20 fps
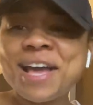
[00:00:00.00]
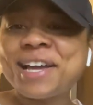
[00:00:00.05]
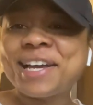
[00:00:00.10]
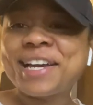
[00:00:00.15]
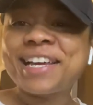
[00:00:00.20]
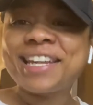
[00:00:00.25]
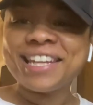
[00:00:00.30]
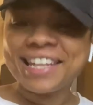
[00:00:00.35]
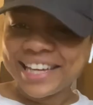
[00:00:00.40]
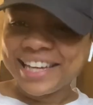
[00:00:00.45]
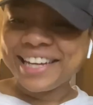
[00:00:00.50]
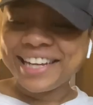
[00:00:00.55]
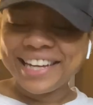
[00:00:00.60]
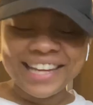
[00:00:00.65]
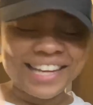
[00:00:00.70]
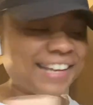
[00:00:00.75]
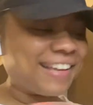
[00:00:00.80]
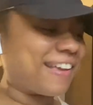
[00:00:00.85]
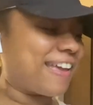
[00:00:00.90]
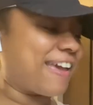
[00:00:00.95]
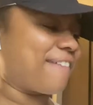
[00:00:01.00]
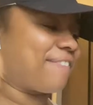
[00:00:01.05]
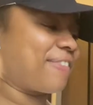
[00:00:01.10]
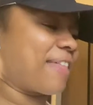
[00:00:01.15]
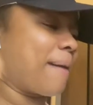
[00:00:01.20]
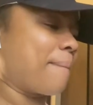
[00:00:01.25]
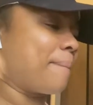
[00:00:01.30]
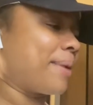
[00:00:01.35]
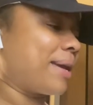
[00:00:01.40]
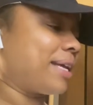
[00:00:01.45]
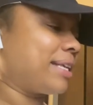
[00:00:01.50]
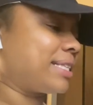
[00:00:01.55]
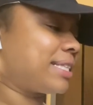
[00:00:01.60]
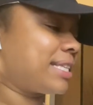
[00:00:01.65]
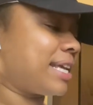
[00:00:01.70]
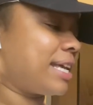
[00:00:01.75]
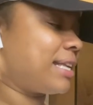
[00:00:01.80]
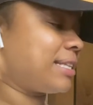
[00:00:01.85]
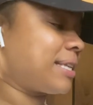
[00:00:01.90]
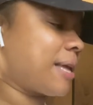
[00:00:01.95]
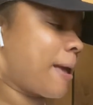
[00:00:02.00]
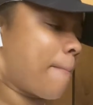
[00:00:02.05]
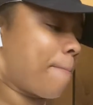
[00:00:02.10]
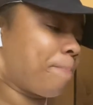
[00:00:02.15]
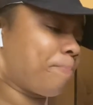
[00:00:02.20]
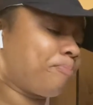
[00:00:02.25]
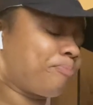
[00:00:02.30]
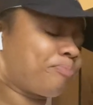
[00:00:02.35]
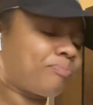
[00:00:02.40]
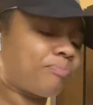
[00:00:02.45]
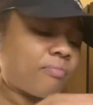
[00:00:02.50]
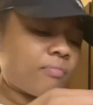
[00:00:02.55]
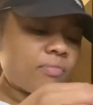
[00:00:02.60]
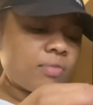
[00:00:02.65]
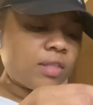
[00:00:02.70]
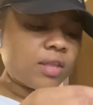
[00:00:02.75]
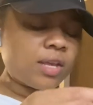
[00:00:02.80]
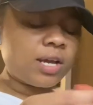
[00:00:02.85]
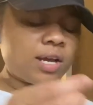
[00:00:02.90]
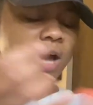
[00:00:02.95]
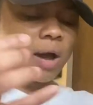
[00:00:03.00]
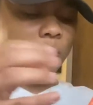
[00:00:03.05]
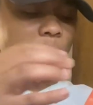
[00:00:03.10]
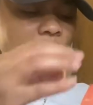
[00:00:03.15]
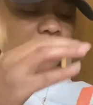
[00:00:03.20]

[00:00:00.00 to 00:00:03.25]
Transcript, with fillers: cleaning, if that makes sense. I don't know